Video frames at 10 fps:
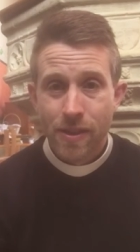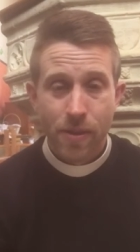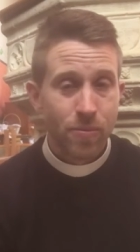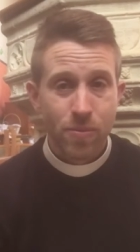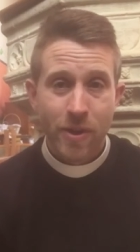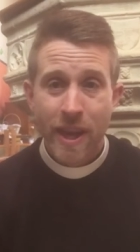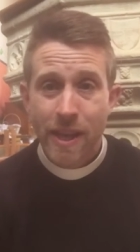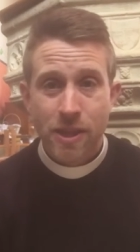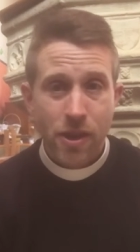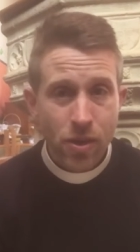The
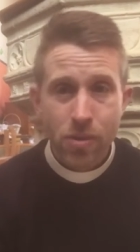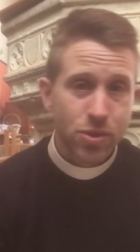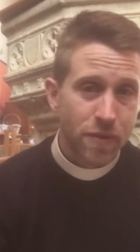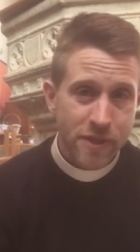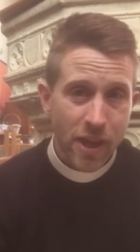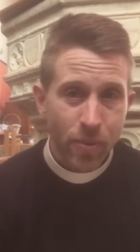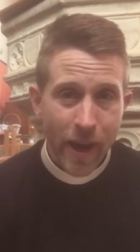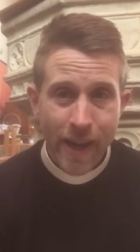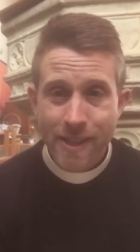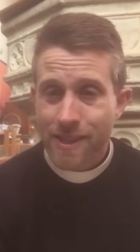key to not drifting
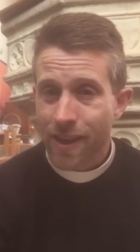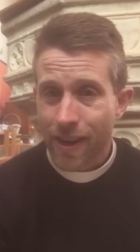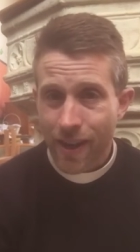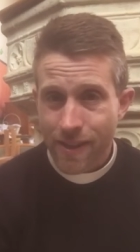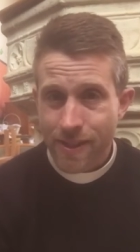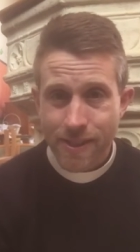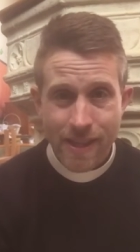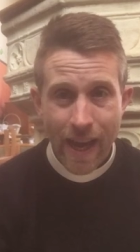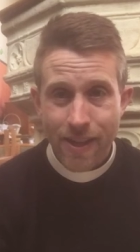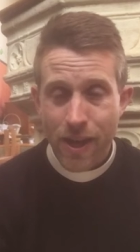away is to
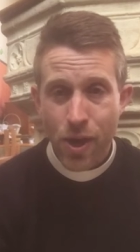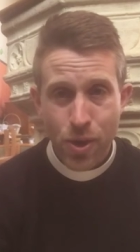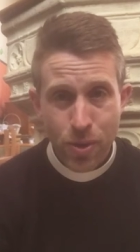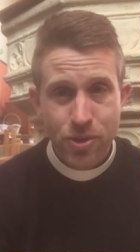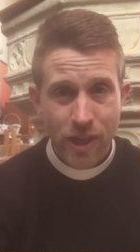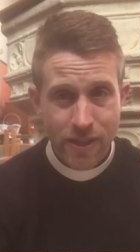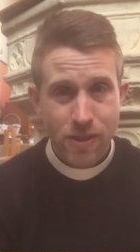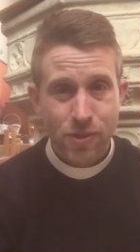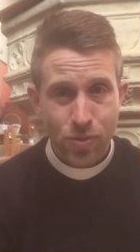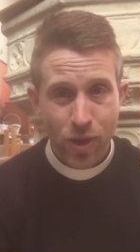understand who
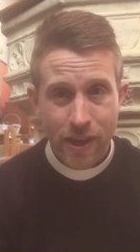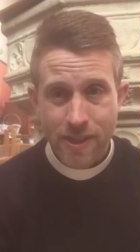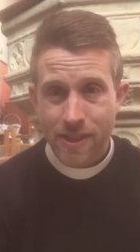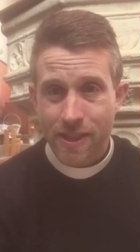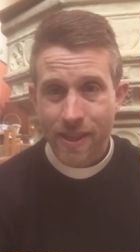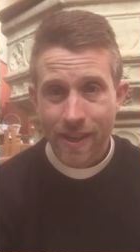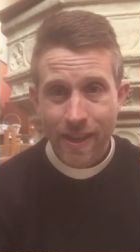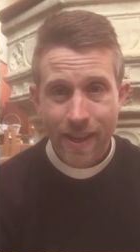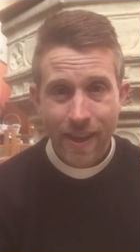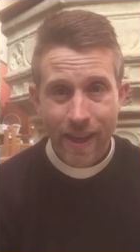Jesus Christ
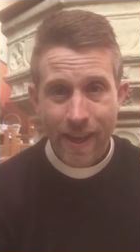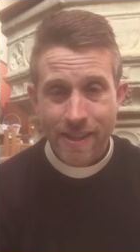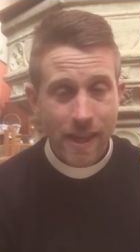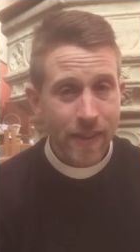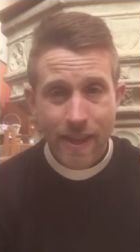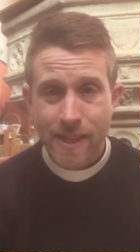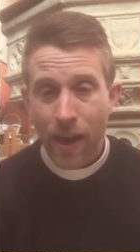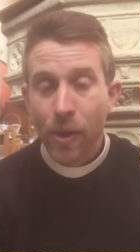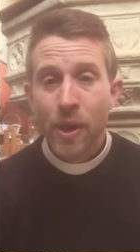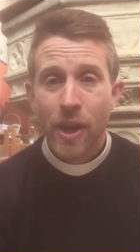is. And that's
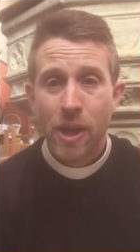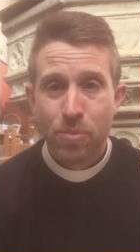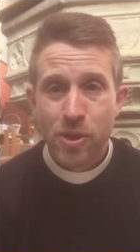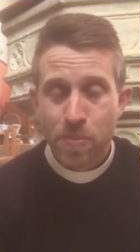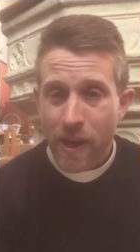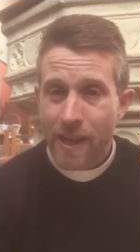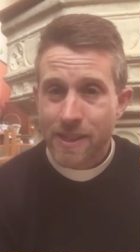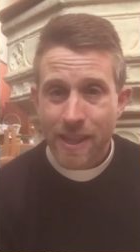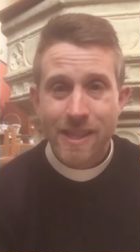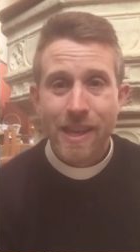how Hebrews
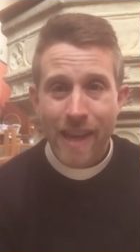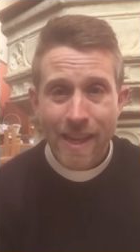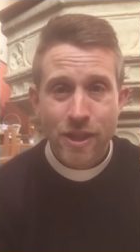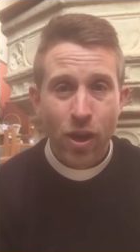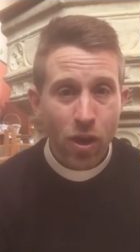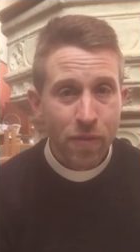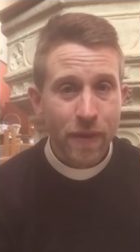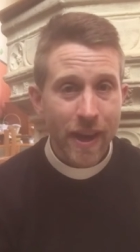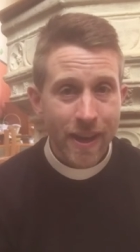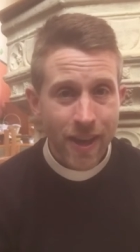begins his letter
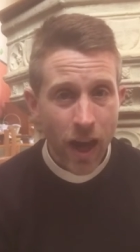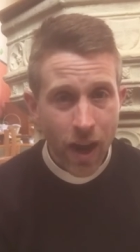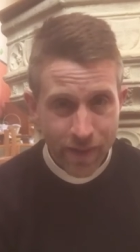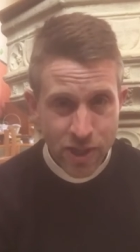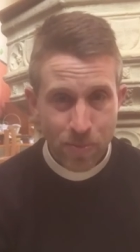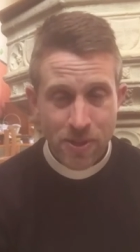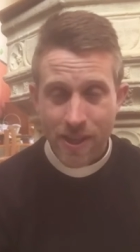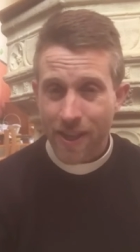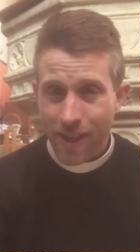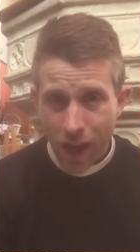of
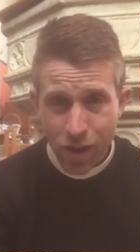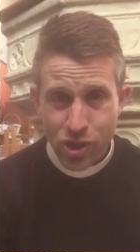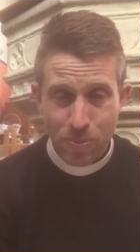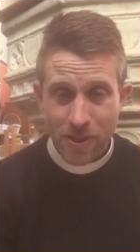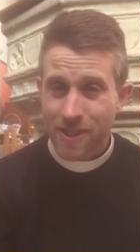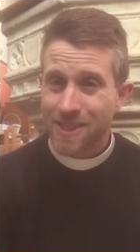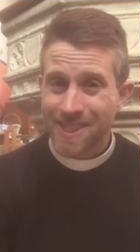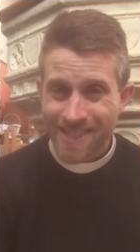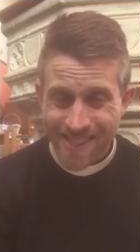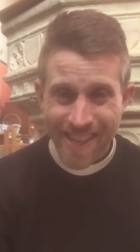encouragement encouragement to
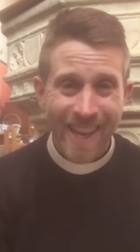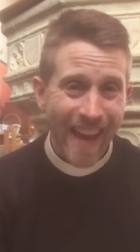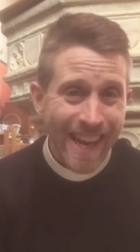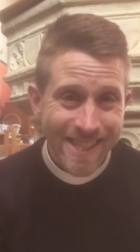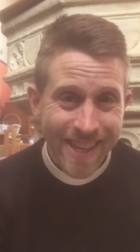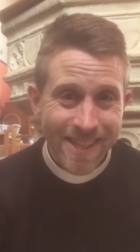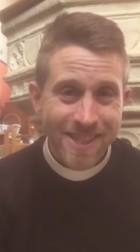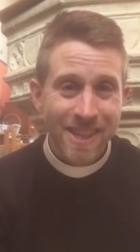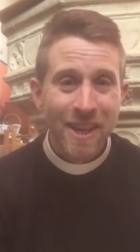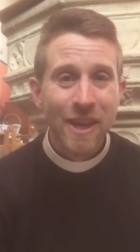stick at
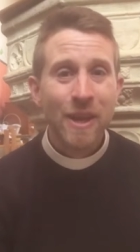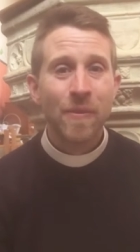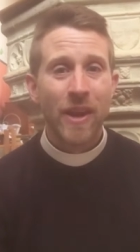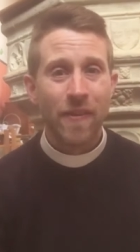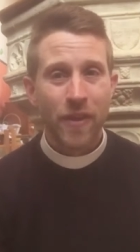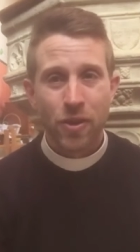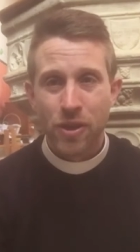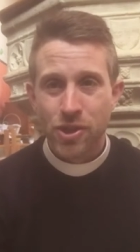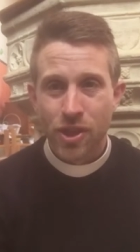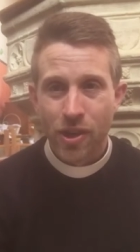it in the
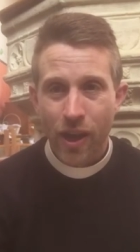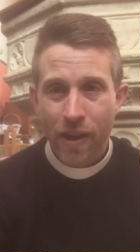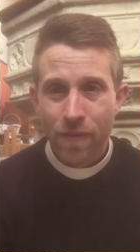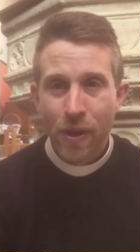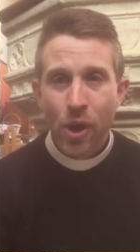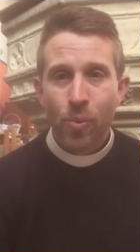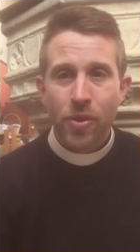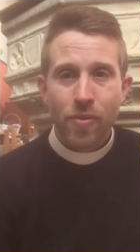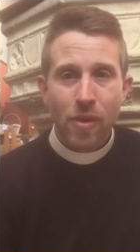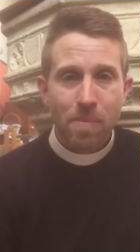Christian life,
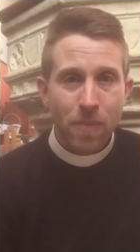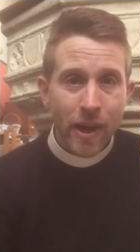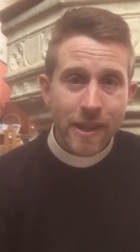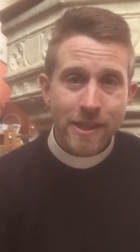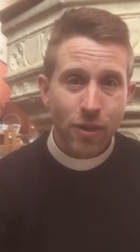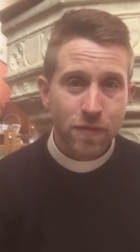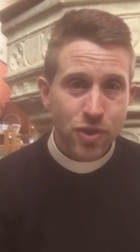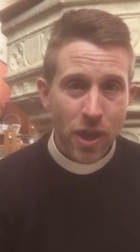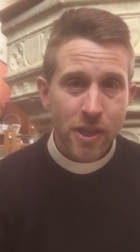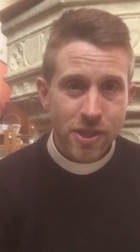with a reminder
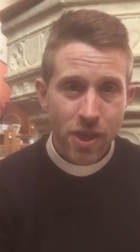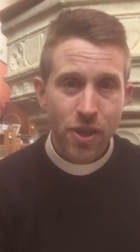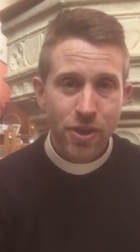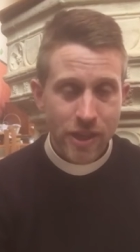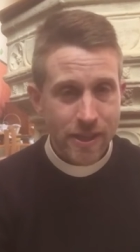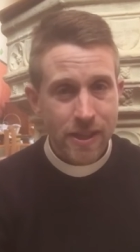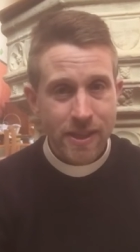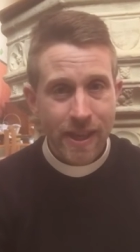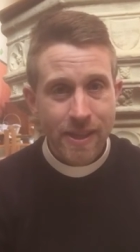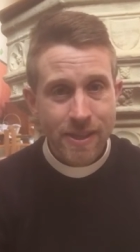of just who
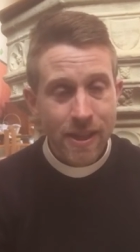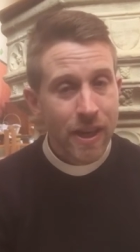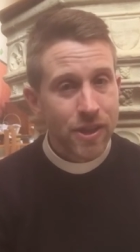Jesus is,